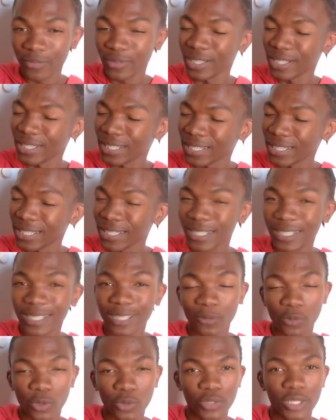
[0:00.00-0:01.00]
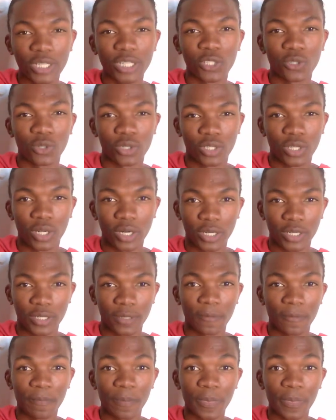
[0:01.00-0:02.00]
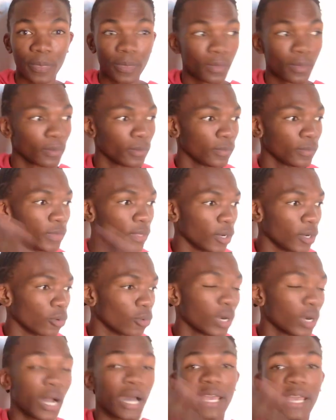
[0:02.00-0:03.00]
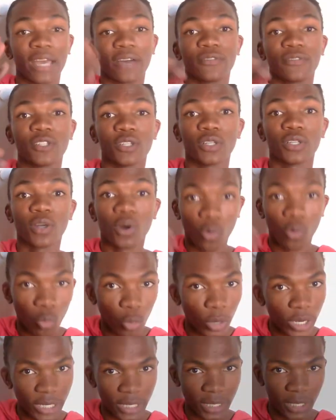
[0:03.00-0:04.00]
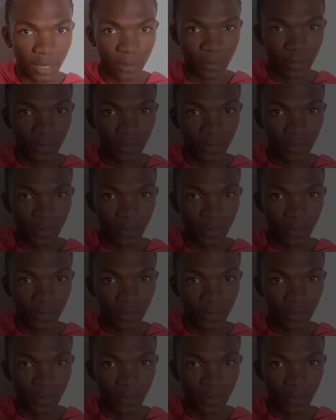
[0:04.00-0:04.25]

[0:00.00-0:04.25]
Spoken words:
single routine should start. No, I have to wake up.